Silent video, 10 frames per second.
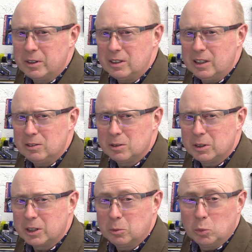with it, he used to
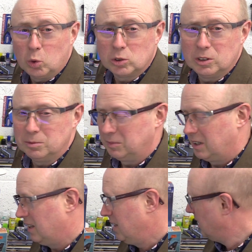work at Wharton.
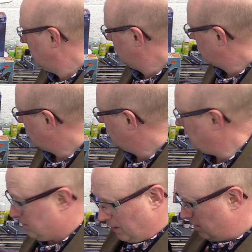So
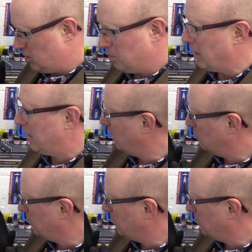it's very germane, and